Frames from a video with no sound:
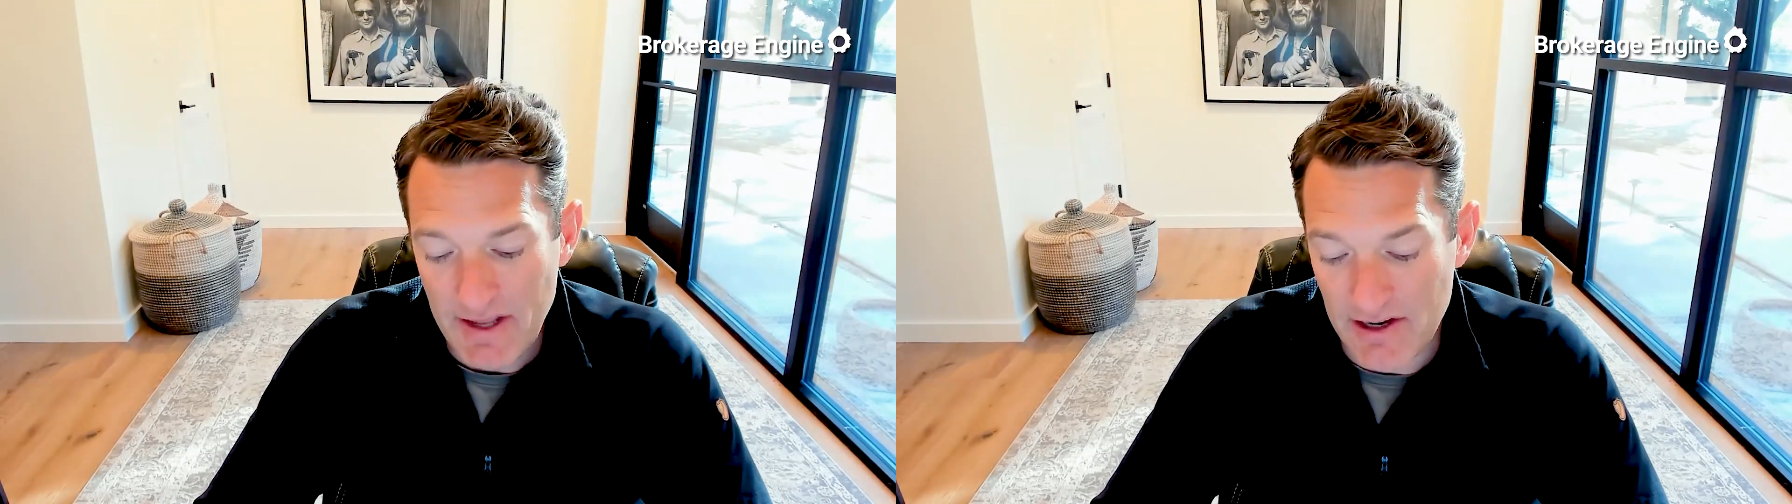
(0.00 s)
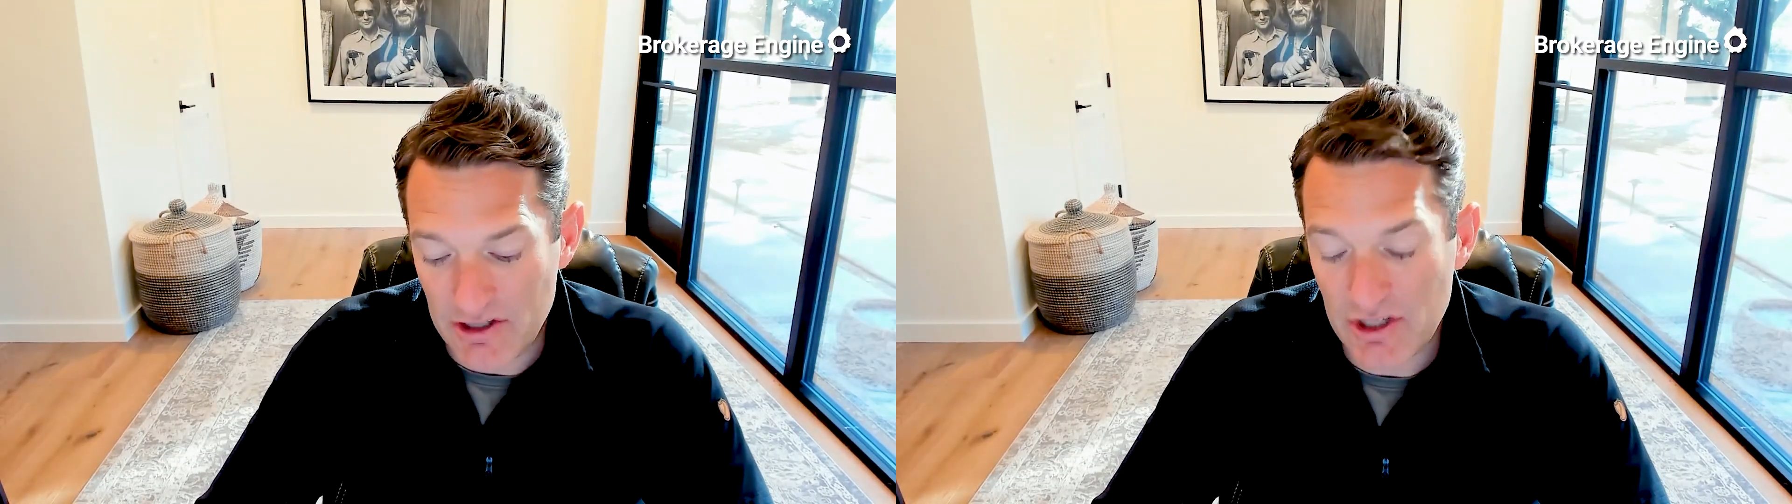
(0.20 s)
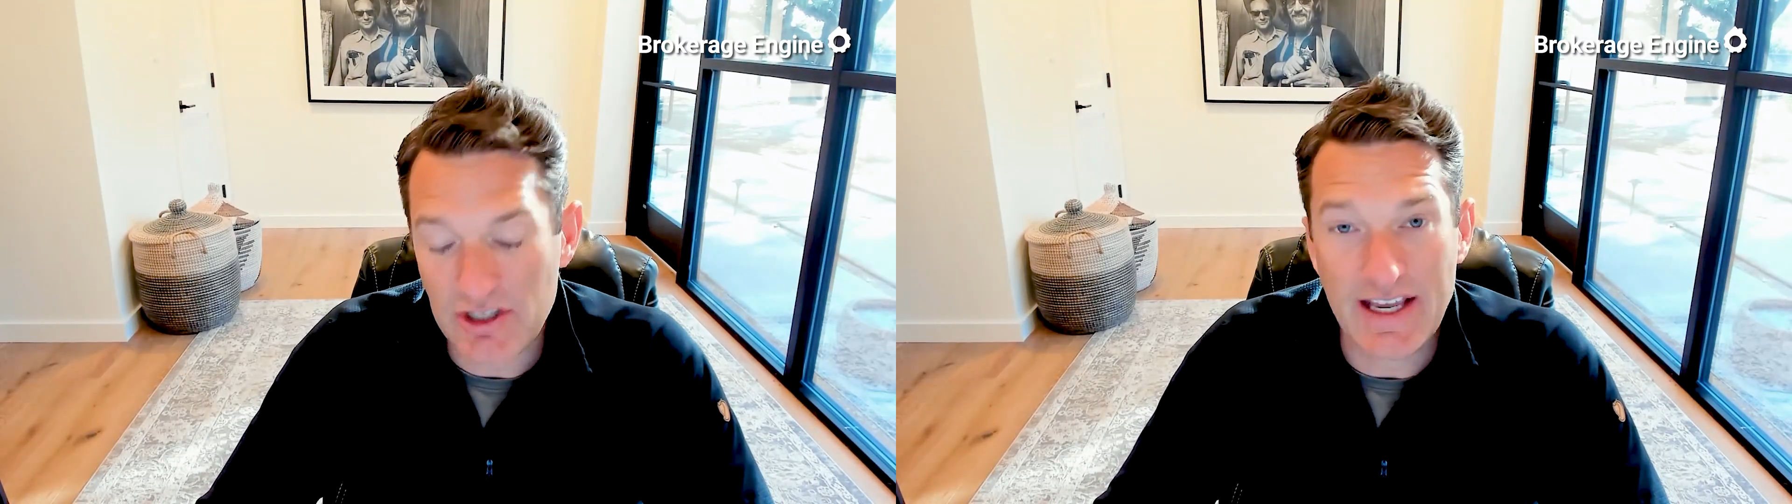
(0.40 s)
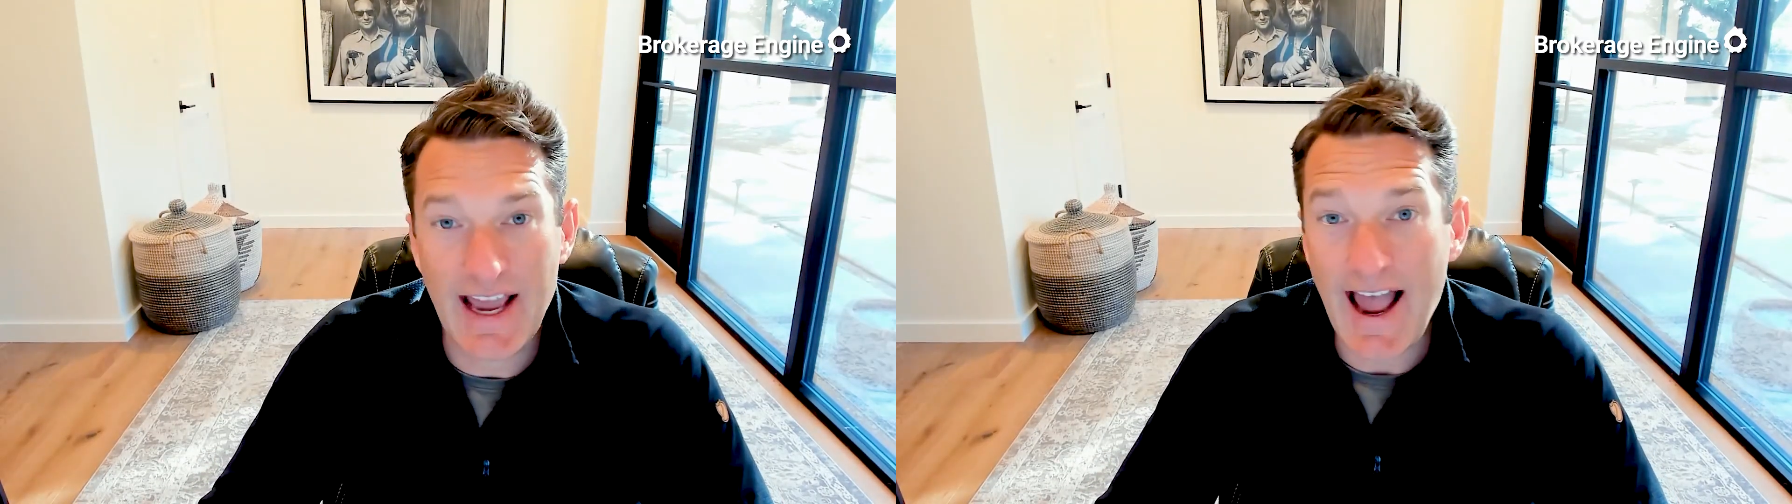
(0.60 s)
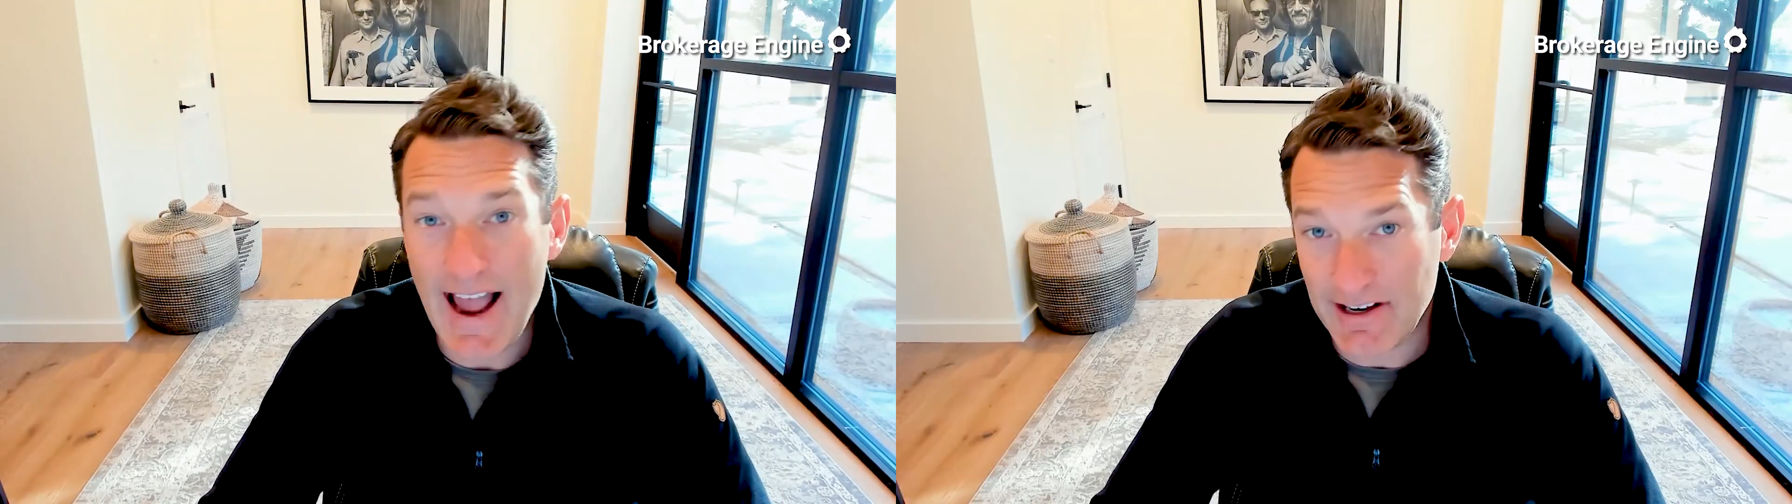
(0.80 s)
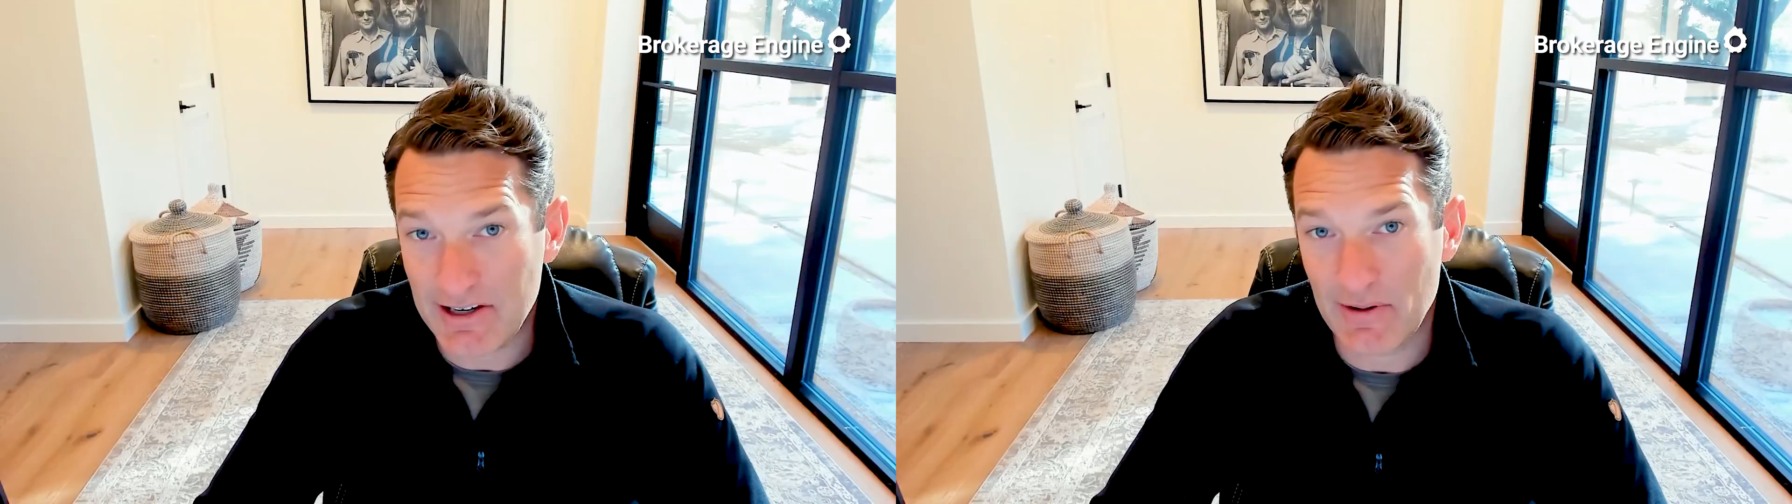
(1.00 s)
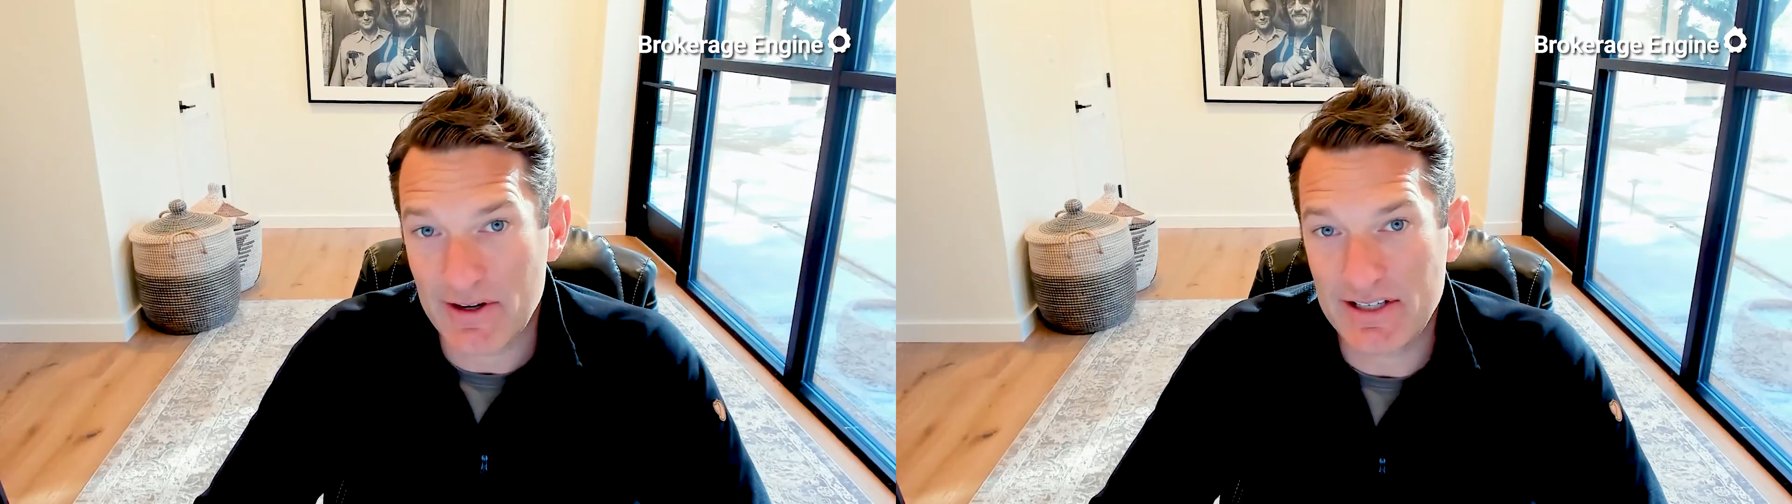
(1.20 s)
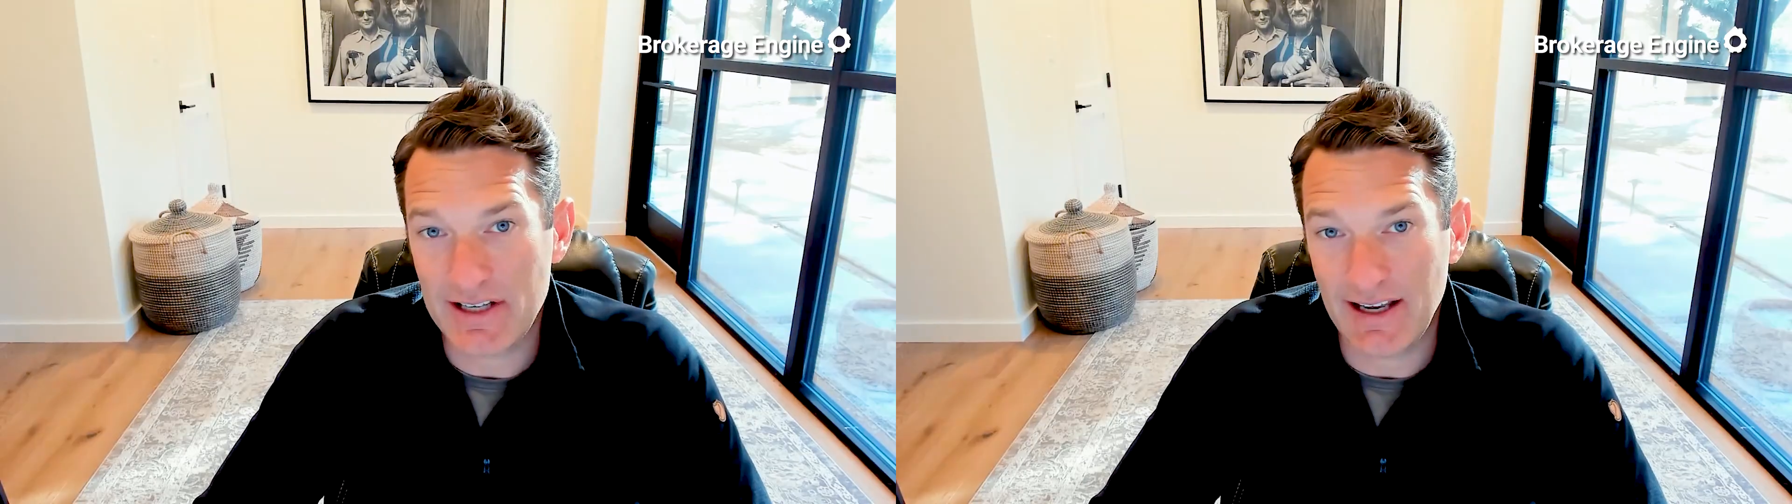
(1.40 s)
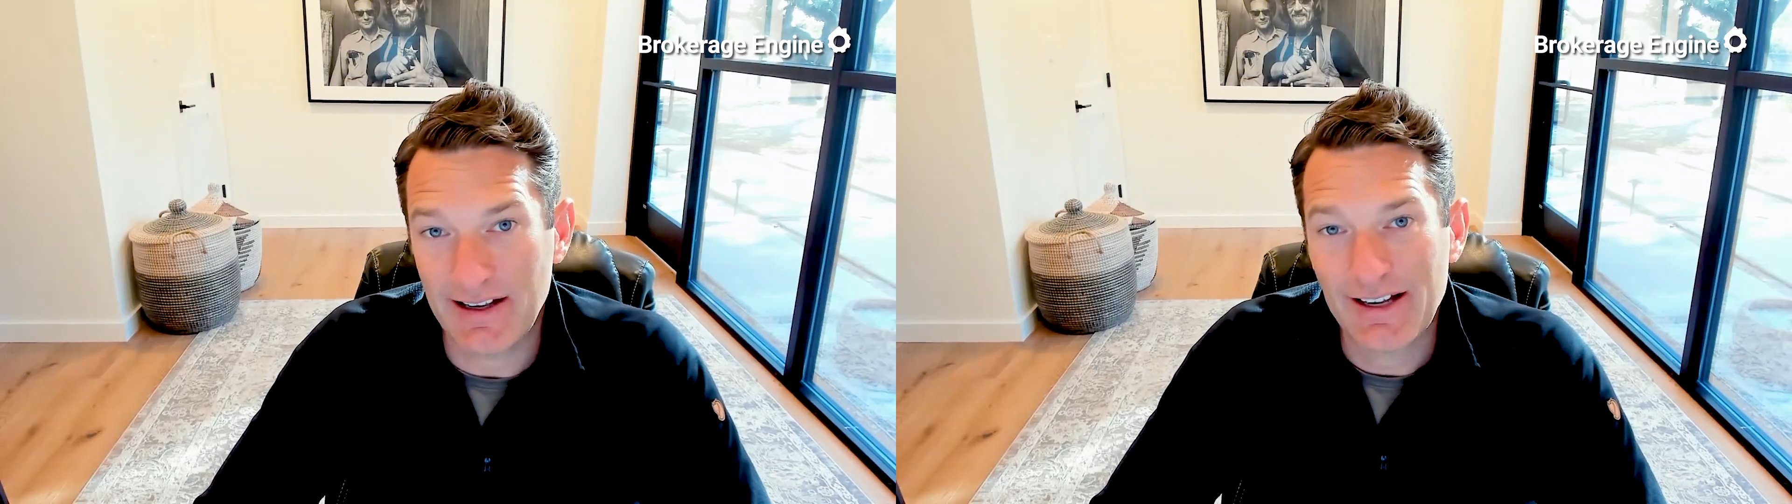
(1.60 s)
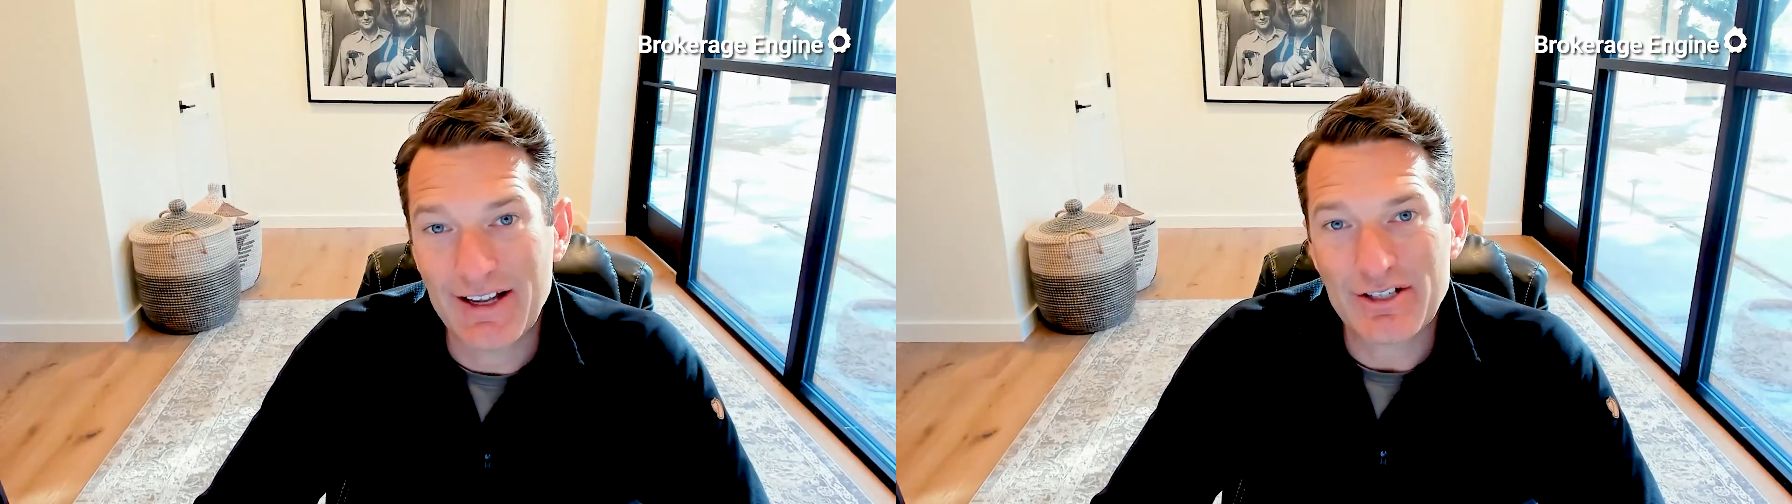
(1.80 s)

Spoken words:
is just the accuracy.